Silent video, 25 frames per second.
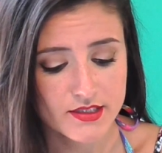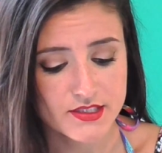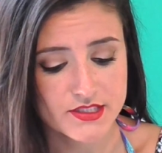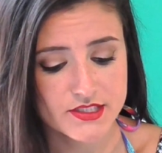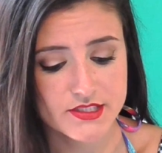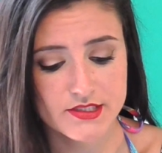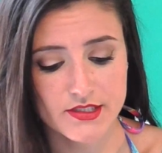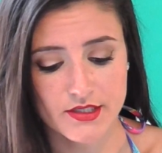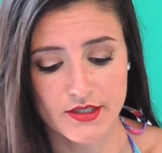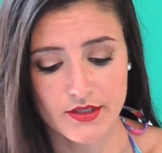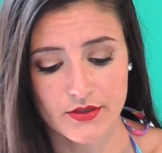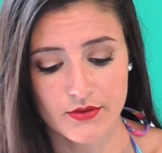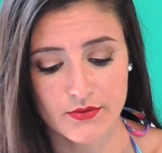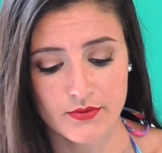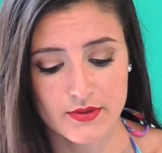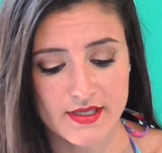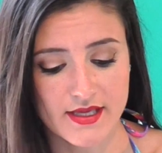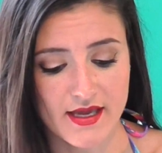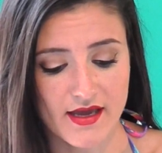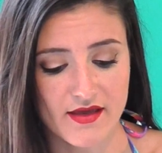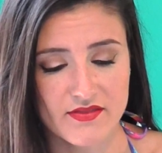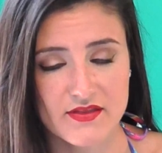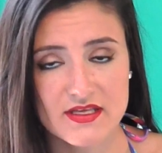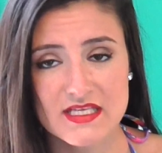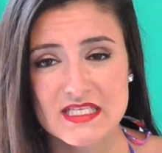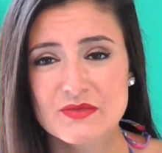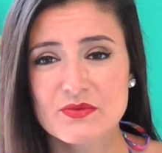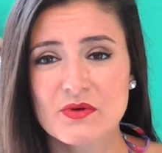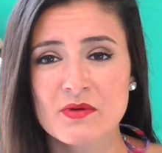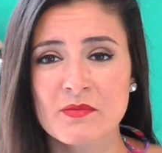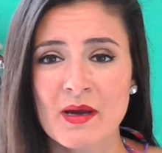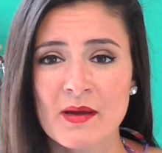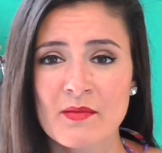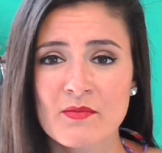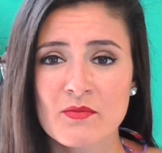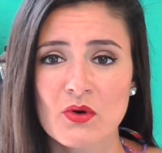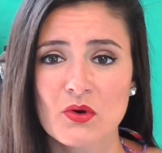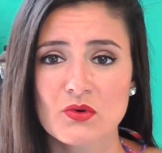So yeah, these were
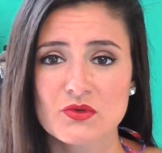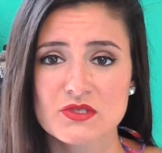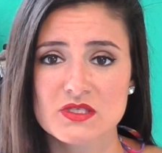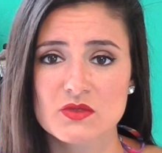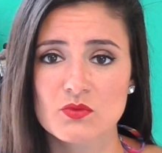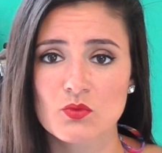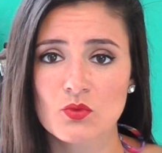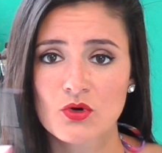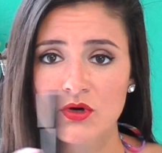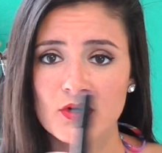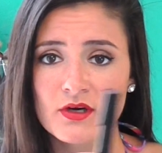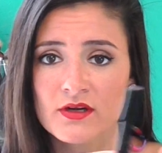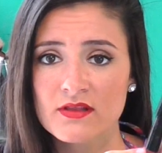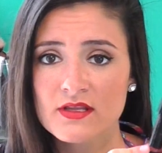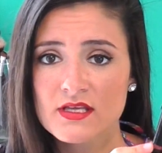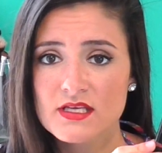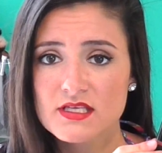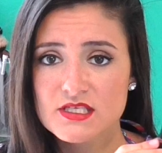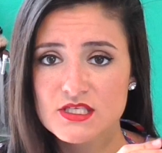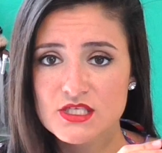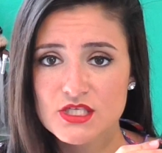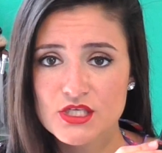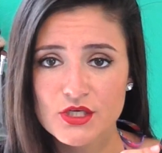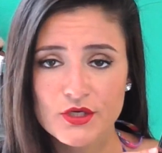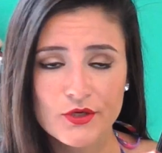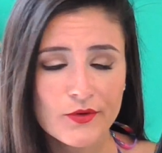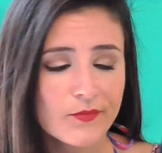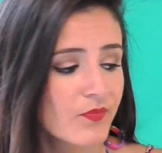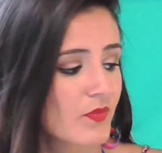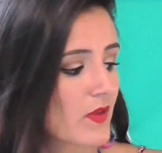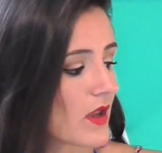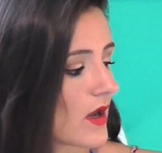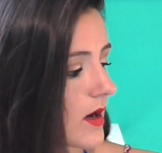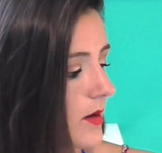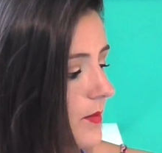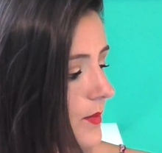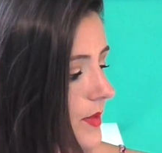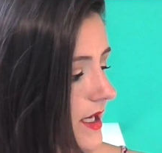my most worn, these two,
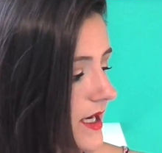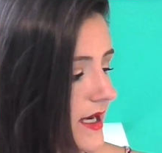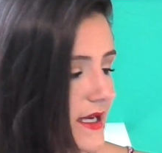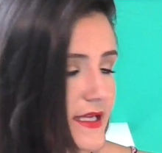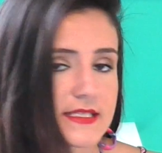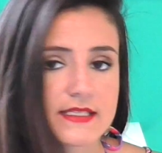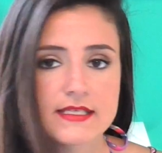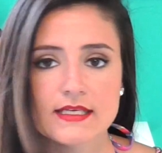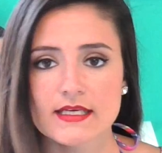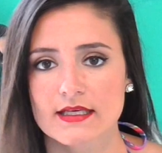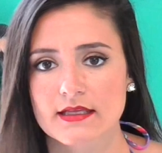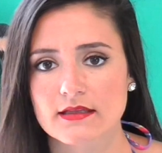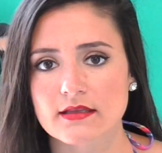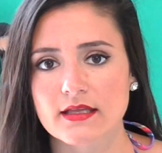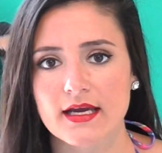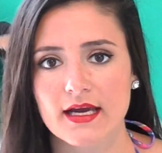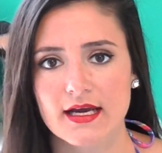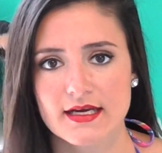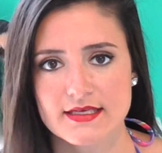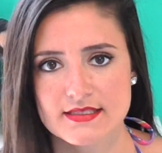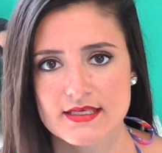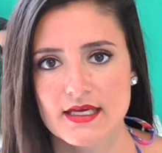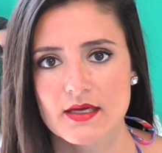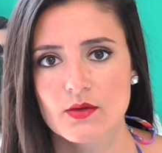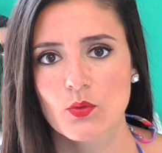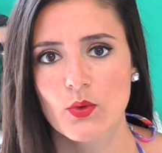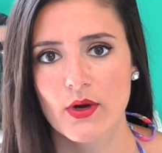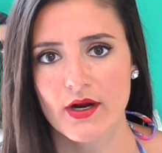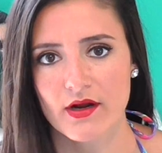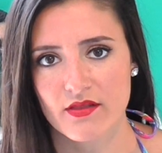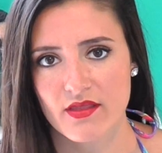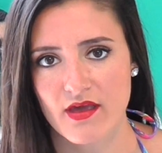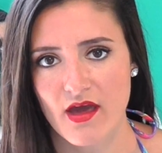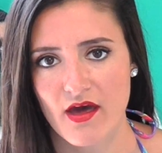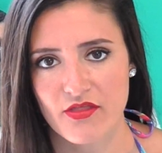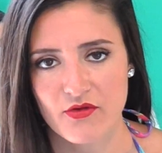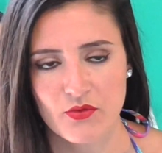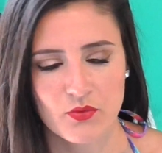but I did, like I said,
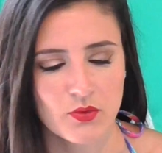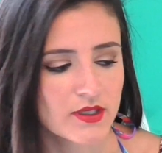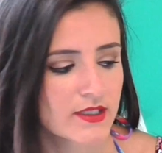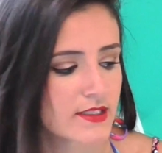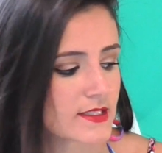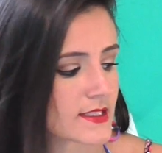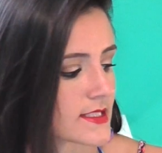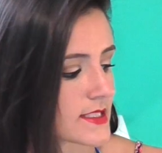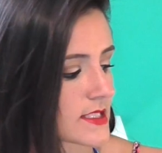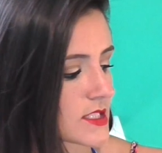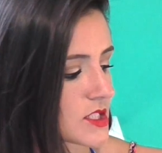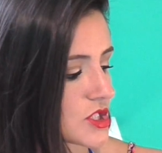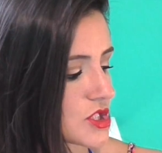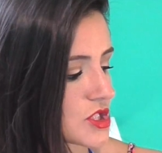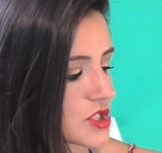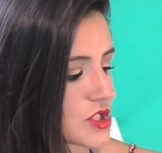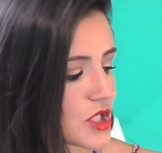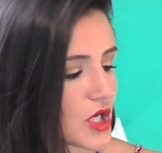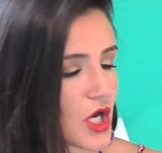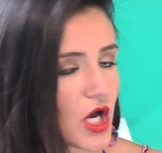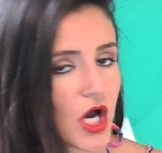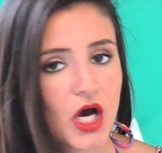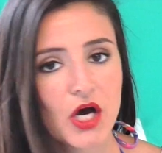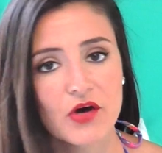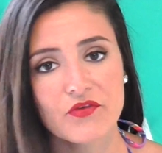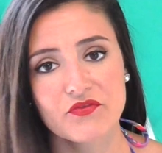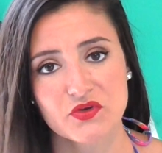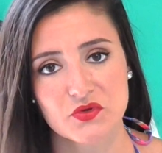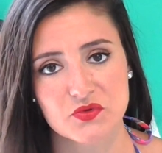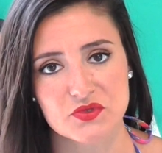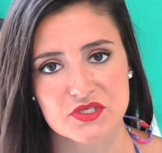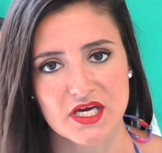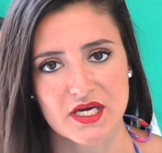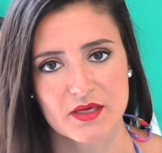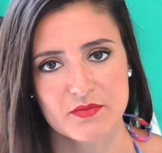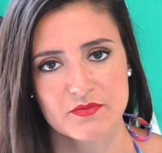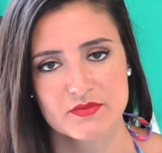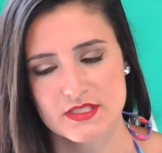wear the other ones a few
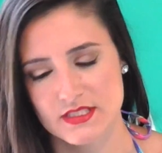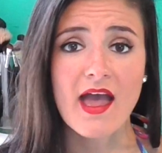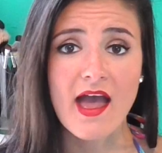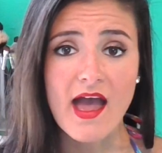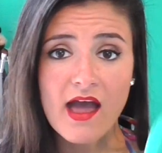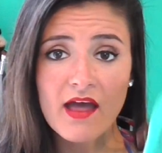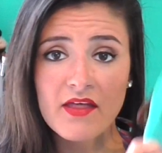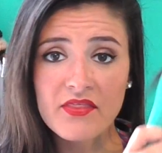times.